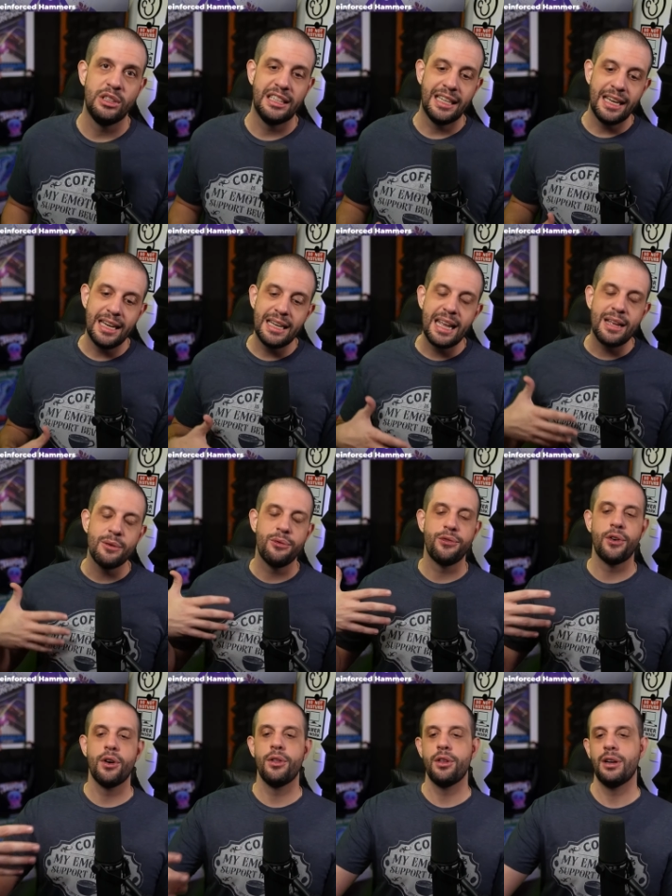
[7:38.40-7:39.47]
leaning
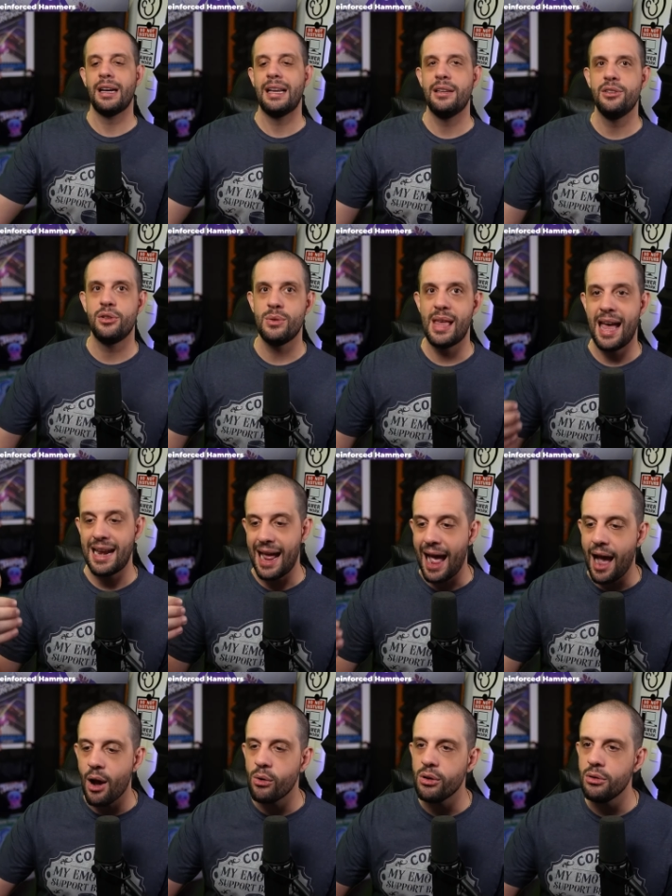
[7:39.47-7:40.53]
further into that,
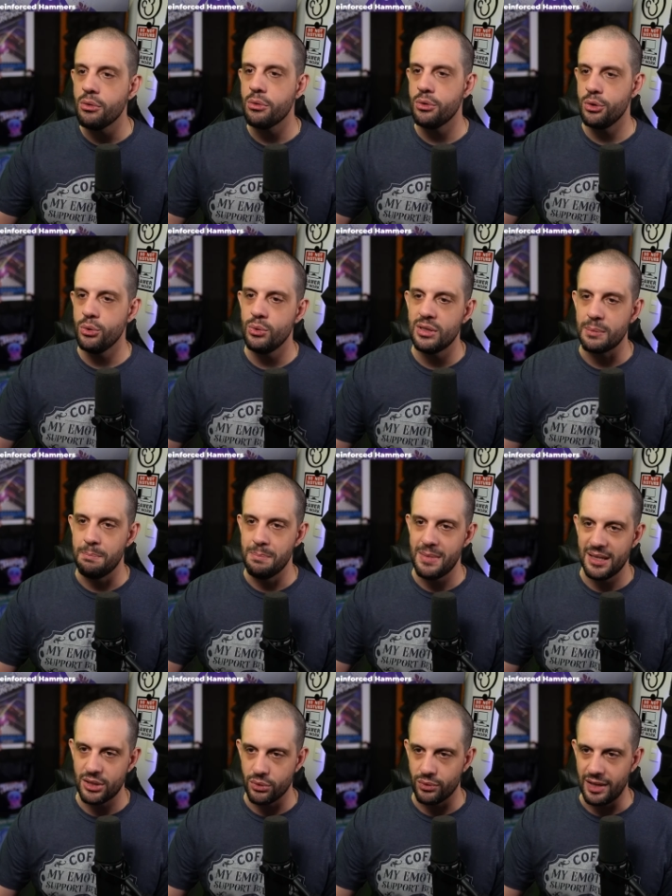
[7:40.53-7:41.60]
how do you use
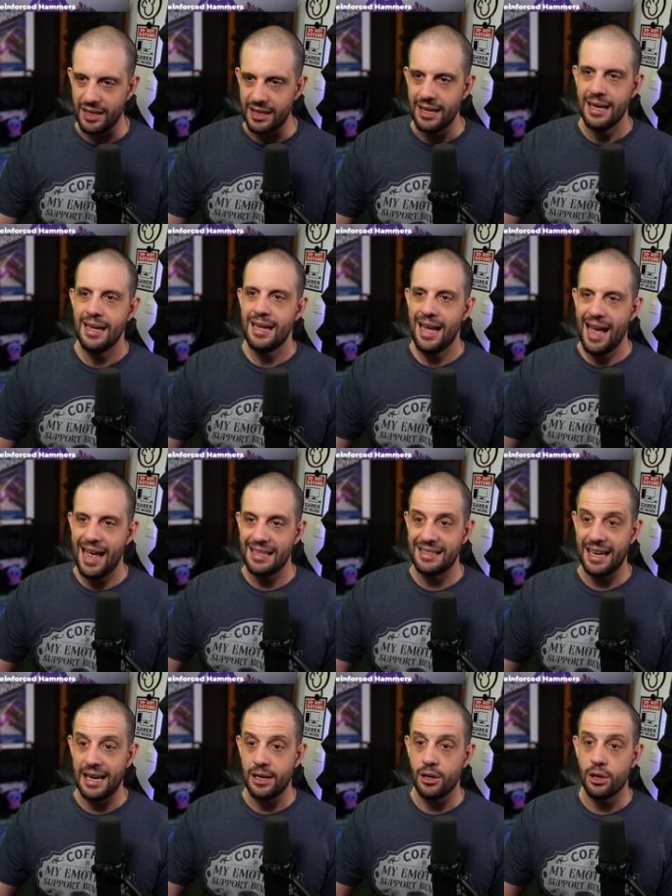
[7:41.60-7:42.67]
Misery as
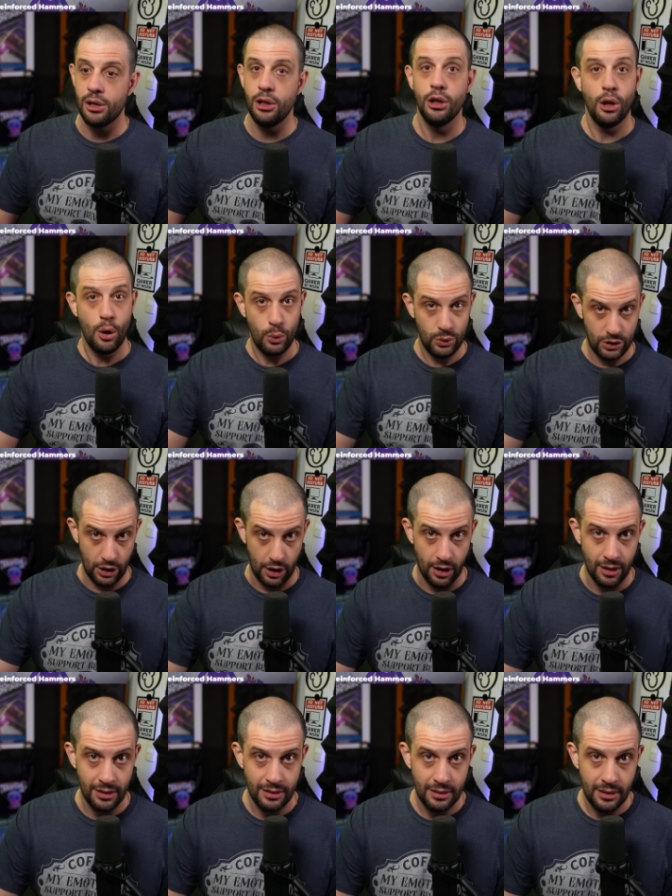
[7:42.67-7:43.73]
a closer
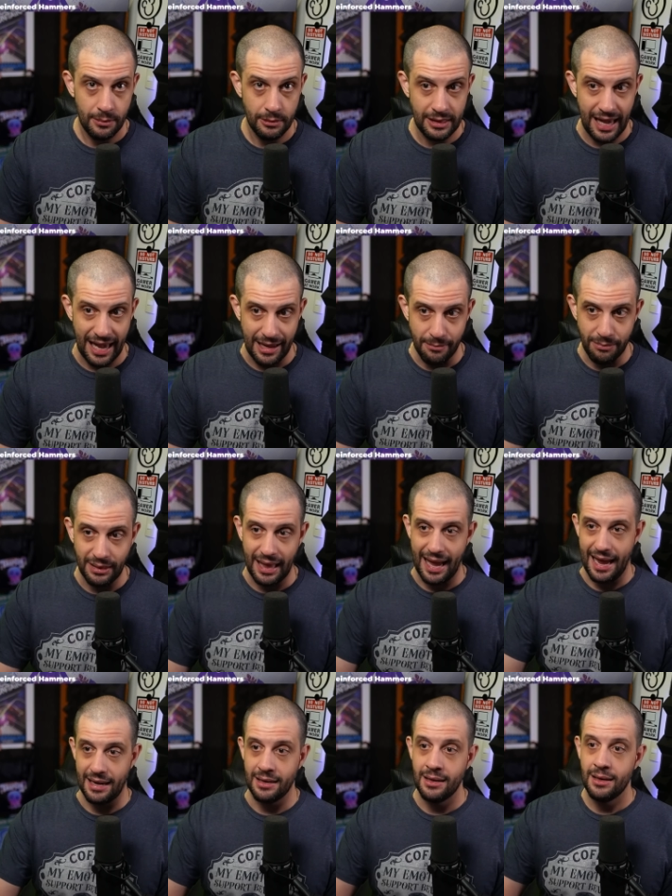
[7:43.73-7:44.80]
game
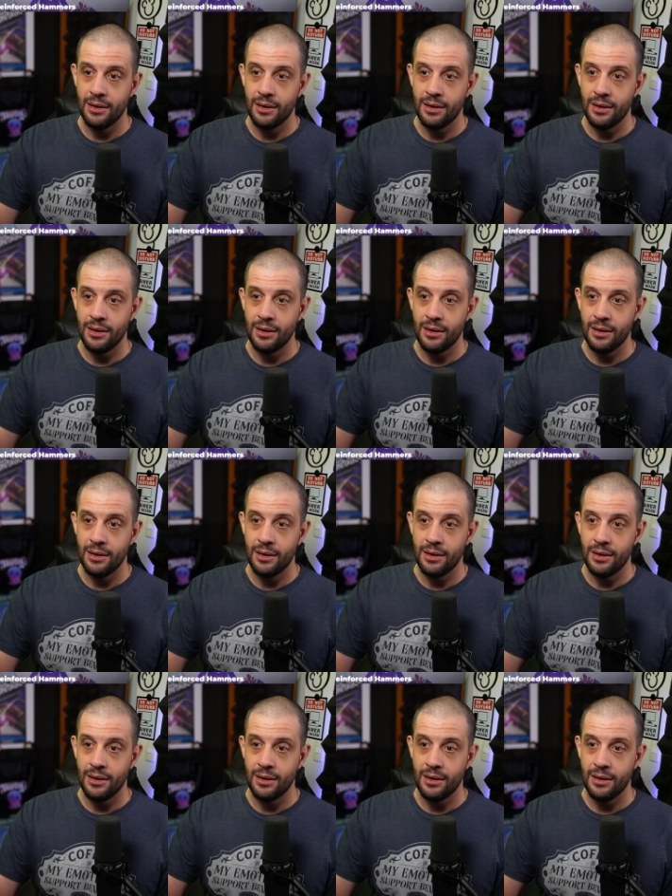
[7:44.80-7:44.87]
plan?